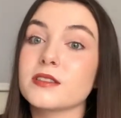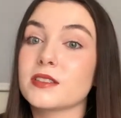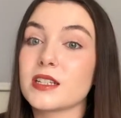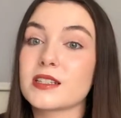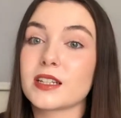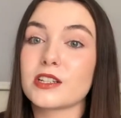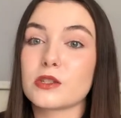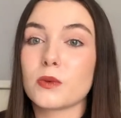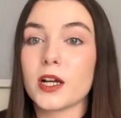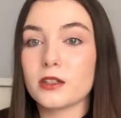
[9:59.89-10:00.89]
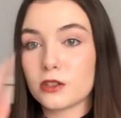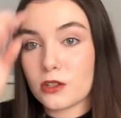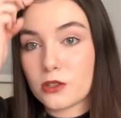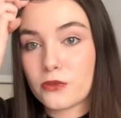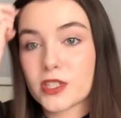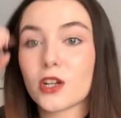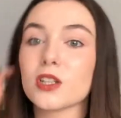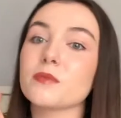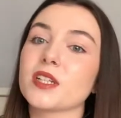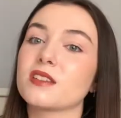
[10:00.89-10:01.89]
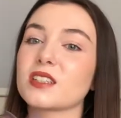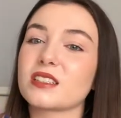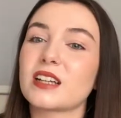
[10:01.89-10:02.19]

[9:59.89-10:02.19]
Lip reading: your skin as well, because obviously all them dead skin